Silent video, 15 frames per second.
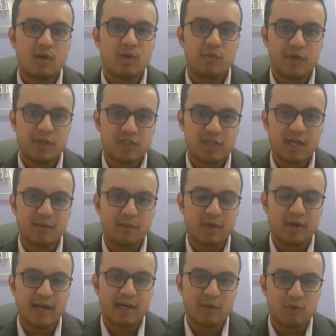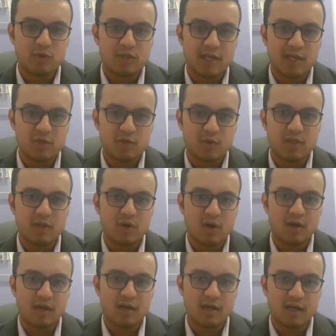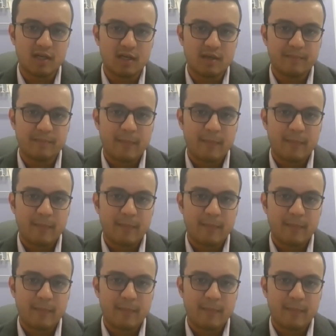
which I would like to change over the longer run.